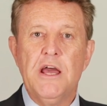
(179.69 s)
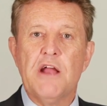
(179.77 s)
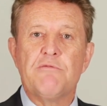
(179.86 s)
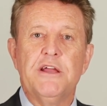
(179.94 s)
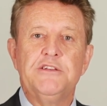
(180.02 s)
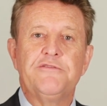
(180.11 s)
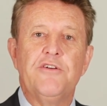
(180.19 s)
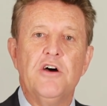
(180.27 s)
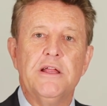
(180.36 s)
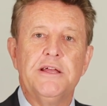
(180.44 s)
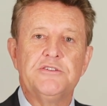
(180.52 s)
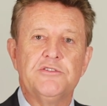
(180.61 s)
arranged
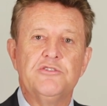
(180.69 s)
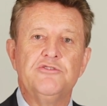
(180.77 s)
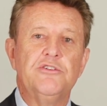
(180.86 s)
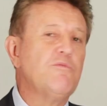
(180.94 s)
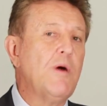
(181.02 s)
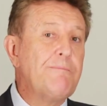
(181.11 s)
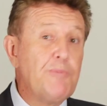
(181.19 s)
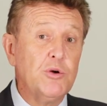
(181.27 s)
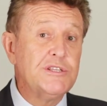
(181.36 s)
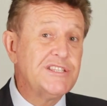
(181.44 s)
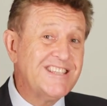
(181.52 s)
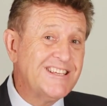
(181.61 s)
finance to the tune of
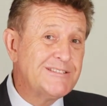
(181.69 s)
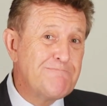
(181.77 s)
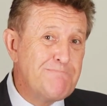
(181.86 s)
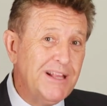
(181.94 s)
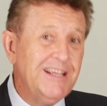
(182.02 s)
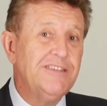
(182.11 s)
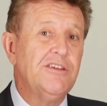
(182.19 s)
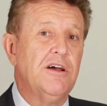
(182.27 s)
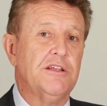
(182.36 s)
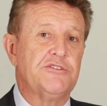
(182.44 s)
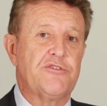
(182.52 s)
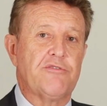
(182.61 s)
$1.6
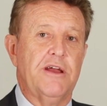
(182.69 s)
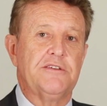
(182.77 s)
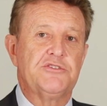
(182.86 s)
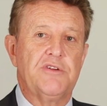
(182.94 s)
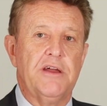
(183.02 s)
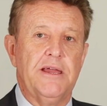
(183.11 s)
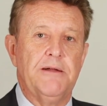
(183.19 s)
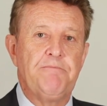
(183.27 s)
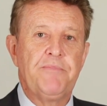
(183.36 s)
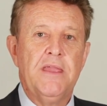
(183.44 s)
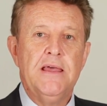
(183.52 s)
billion throughout Australia.